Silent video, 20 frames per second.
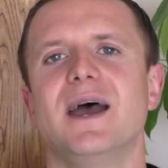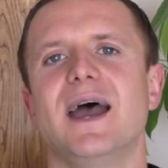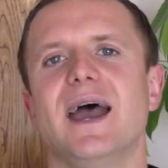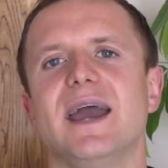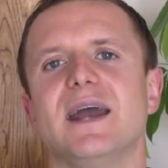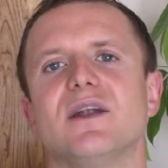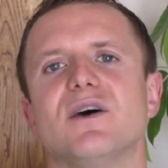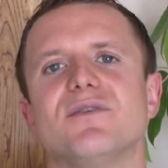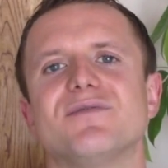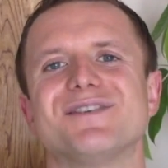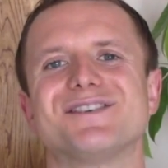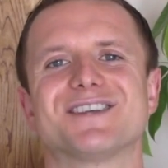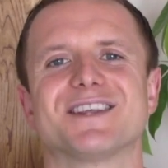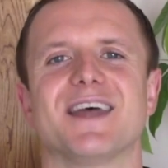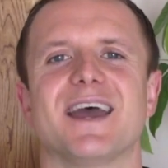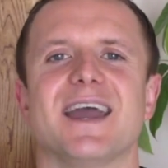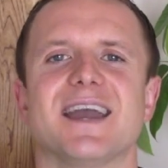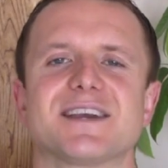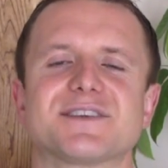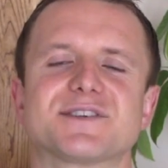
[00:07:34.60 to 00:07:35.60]
Head over to
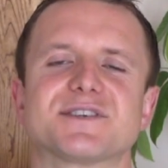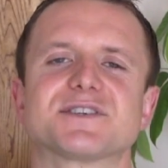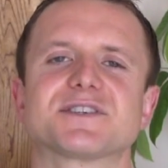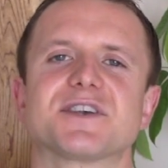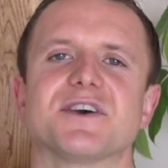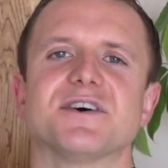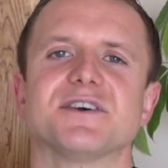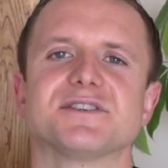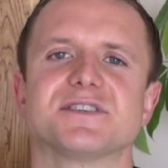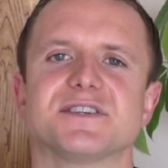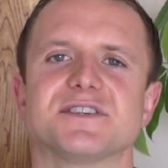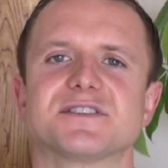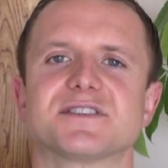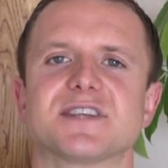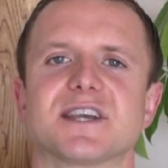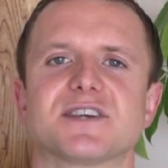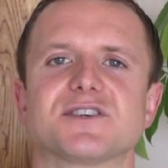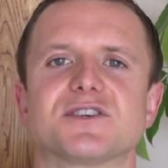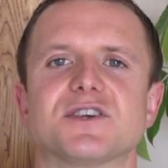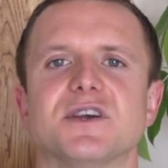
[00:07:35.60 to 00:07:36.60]
the exercises
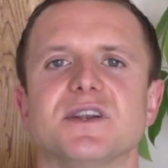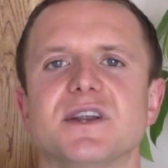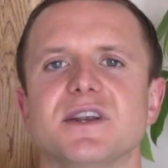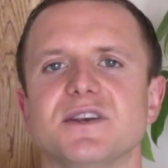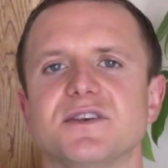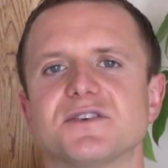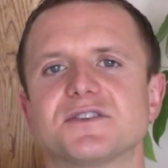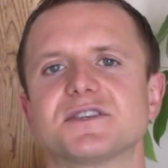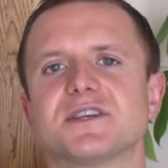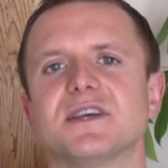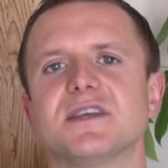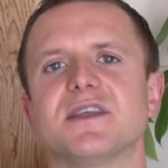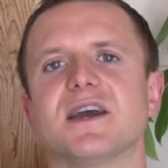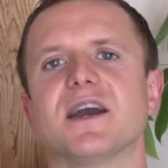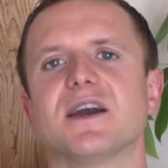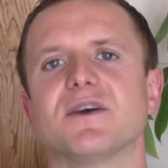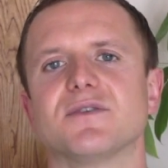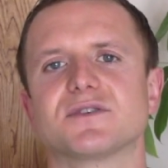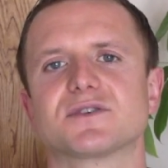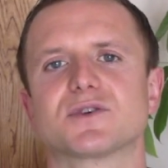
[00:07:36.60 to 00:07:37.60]
section and you see
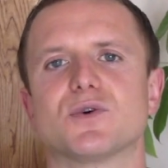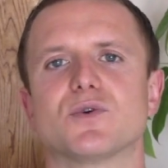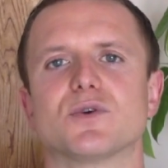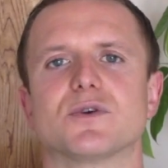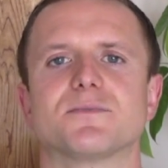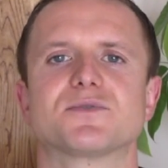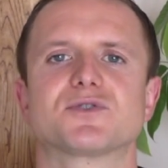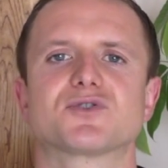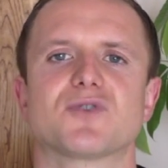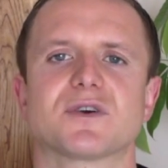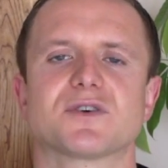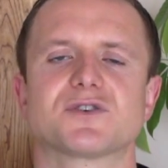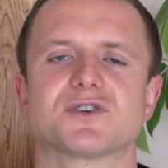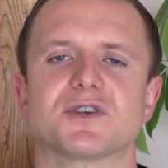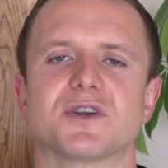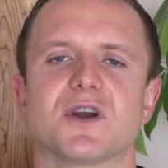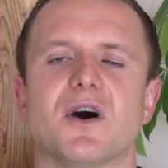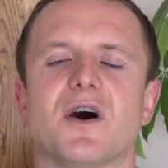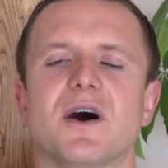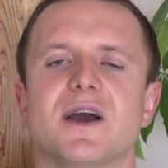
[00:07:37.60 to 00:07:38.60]
there it's called
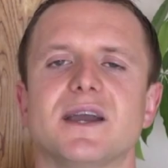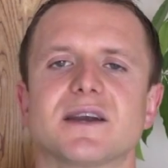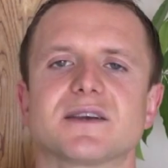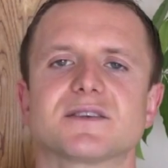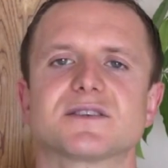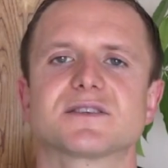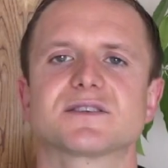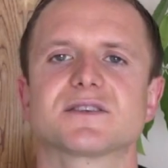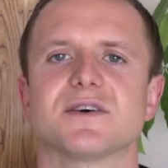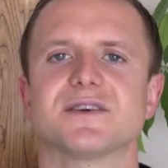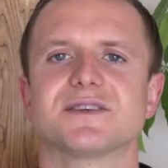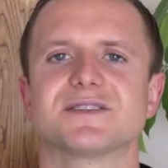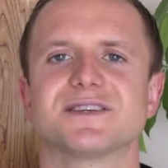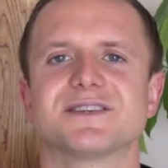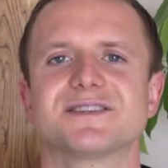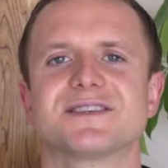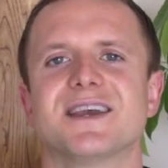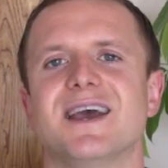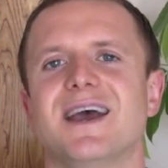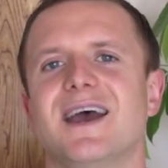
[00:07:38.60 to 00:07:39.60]
obstruction eye
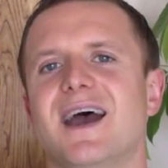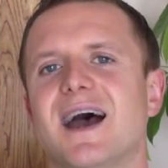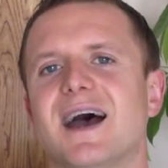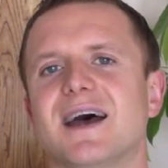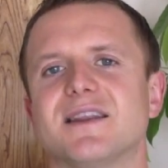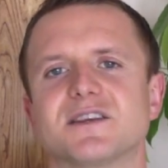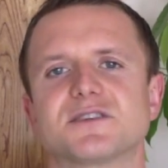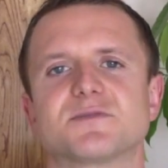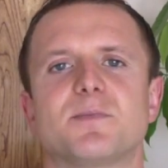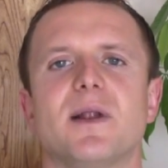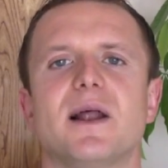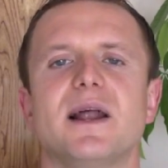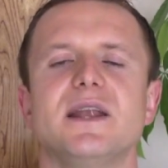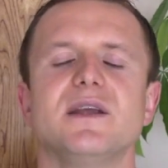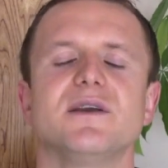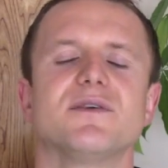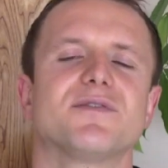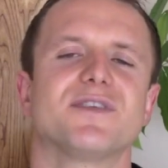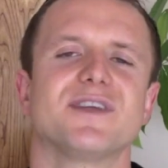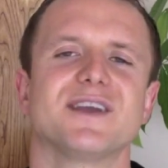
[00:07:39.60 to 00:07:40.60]
exercises, and there's plenty
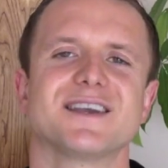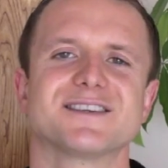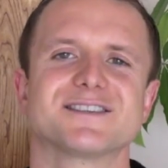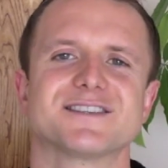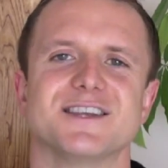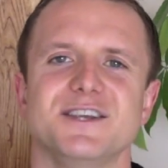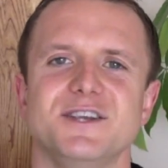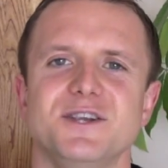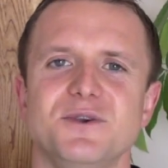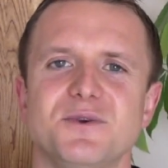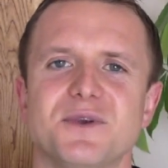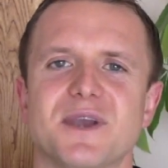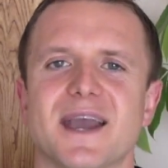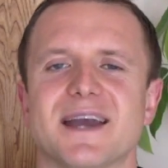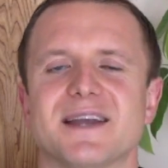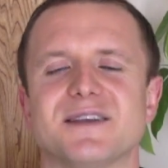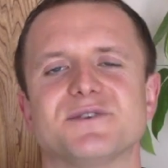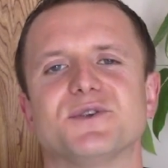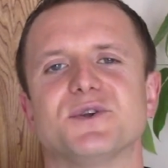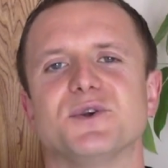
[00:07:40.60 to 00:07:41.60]
of things that you
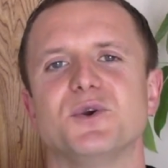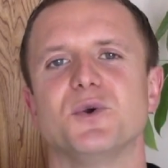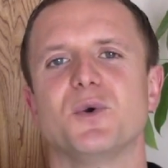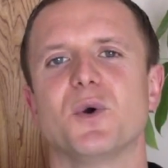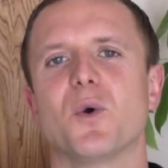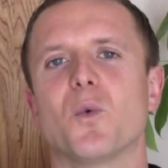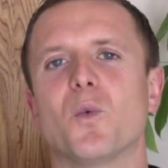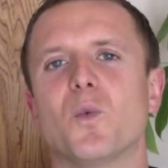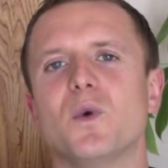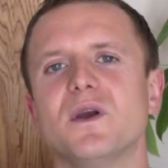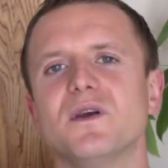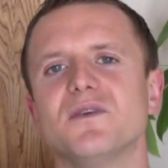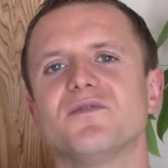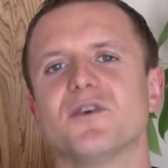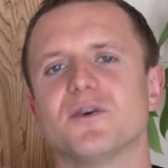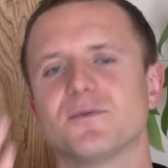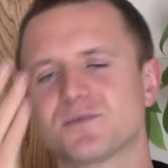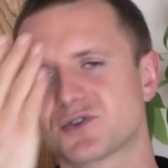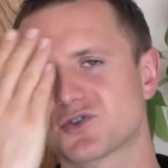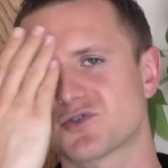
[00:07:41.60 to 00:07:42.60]
can do with
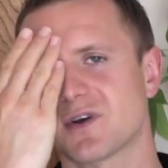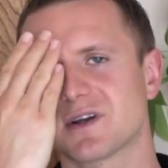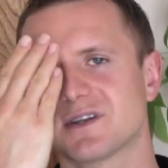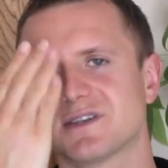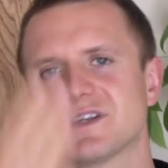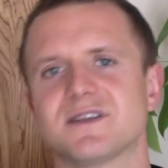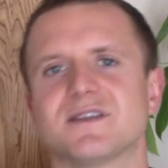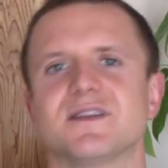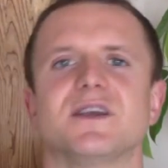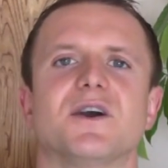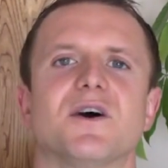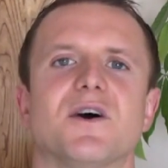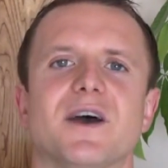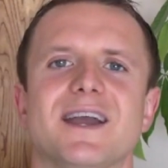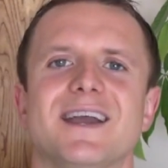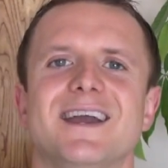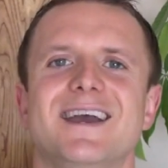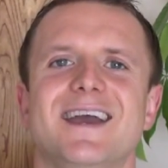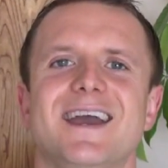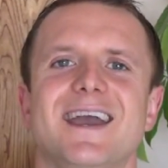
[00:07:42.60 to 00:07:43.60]
obstructing the eye
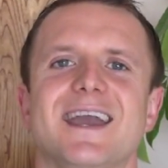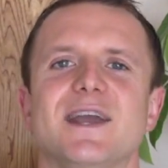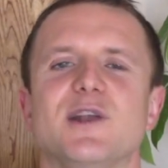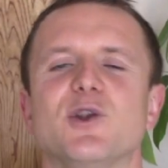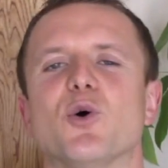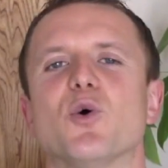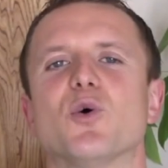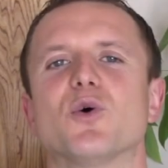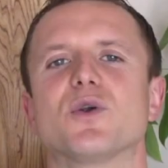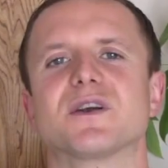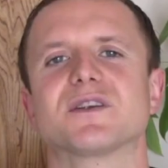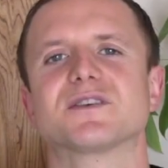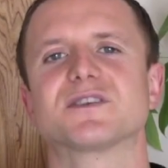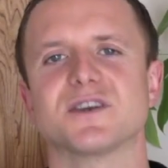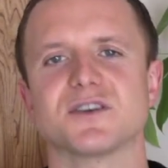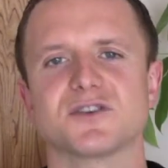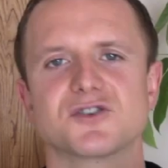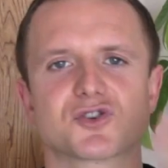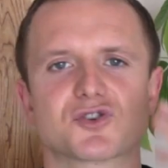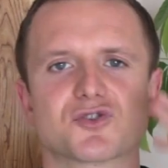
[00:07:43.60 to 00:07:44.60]
in order
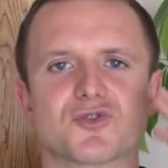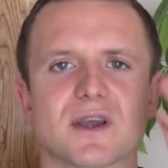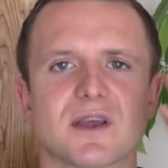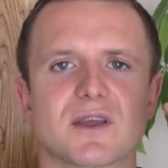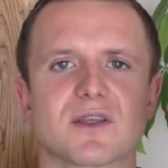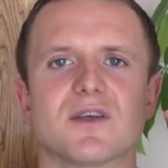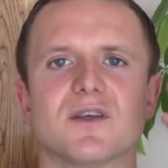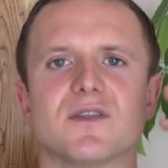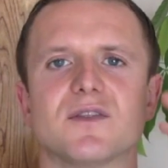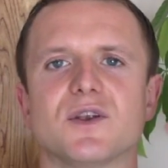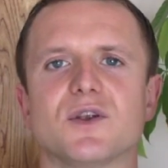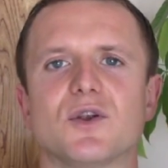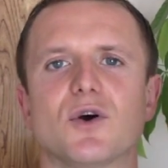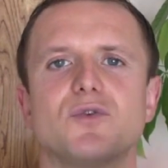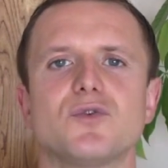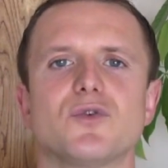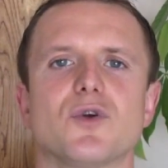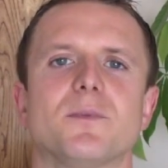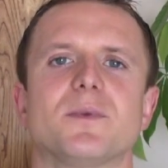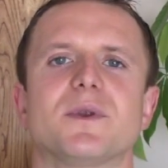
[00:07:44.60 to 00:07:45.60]
to strengthen the
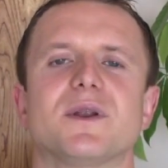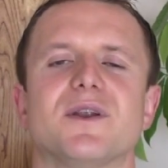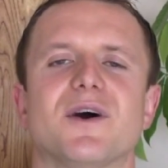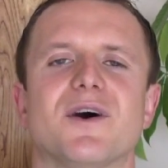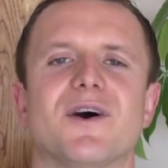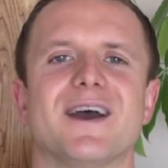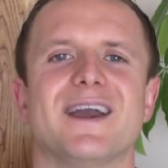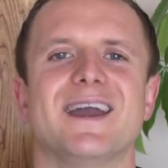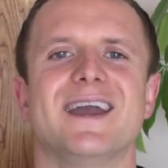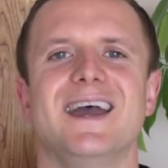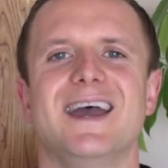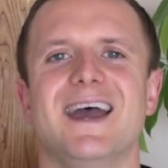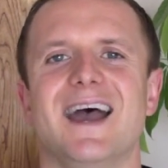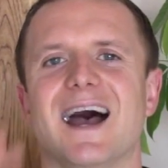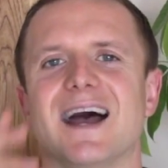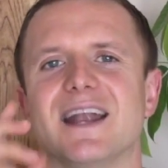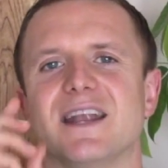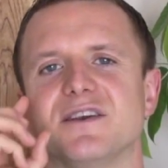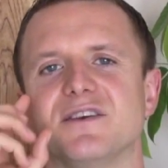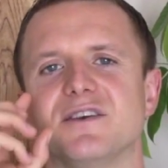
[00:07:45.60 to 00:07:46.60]
non-dominant eye
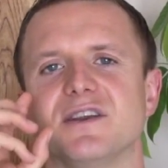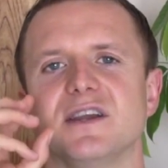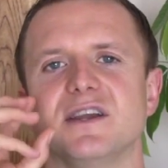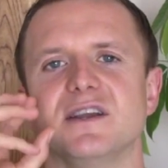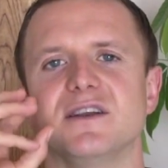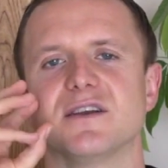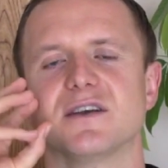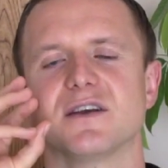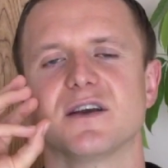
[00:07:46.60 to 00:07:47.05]
and indeed